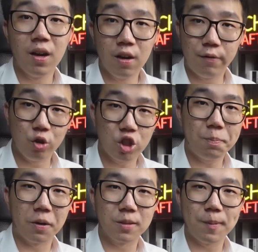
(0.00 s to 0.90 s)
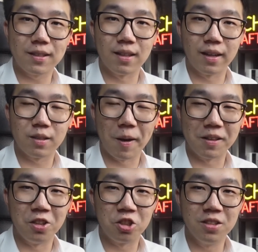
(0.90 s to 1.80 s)
future prospects and
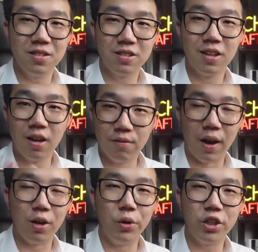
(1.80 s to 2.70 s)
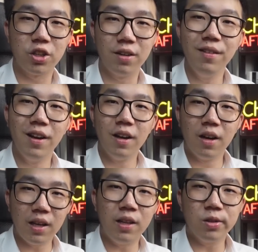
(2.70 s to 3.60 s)
expectations, valuation,
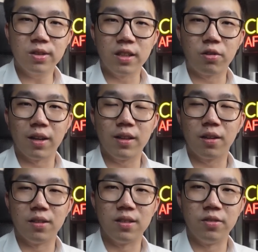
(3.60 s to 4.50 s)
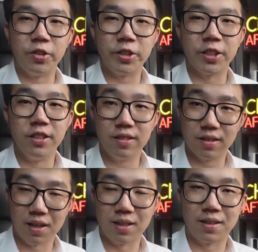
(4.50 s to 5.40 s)
idiosyncratic
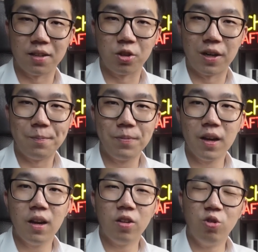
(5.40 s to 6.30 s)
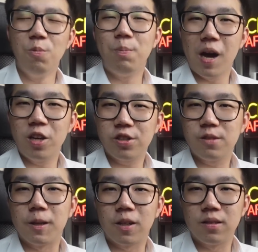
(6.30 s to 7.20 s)
considerations, etc. Don't buy
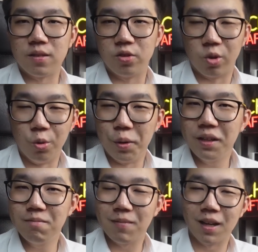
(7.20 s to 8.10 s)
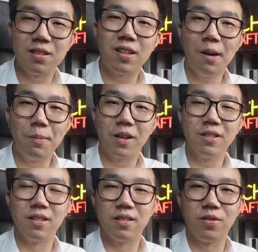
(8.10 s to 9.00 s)
just because it's growing and sell
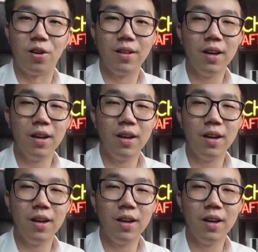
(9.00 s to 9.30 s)
because it's not.